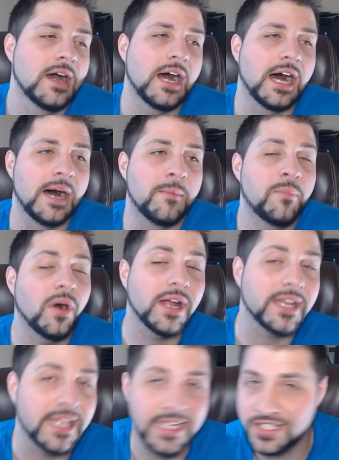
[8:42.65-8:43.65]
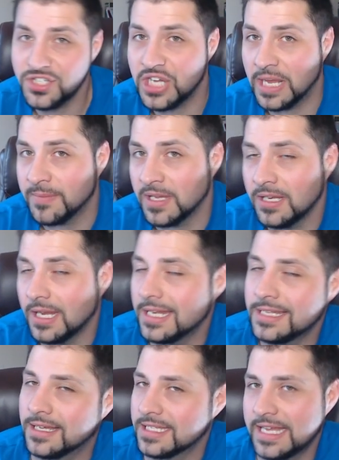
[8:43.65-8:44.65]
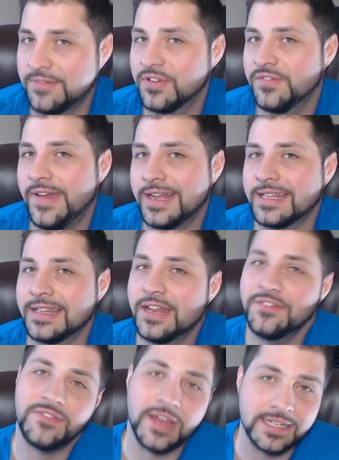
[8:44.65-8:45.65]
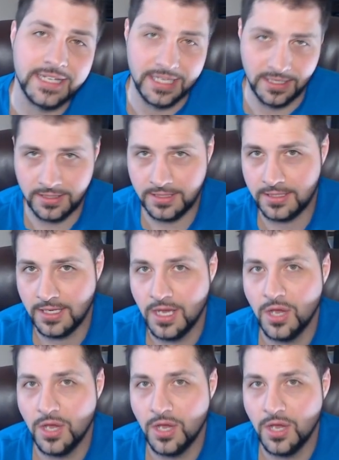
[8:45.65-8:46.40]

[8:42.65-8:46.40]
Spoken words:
But he is a champion, and he does have an effect, and that effect is